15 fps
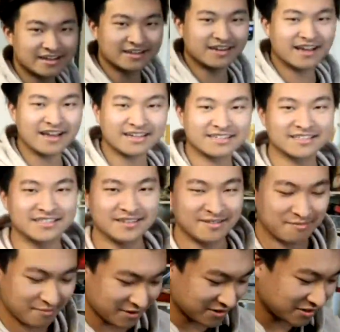Next,
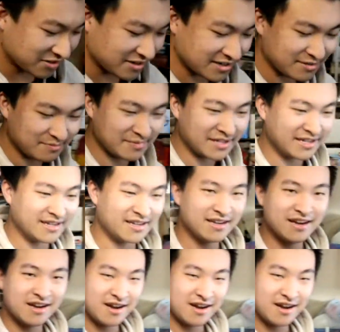we're going to be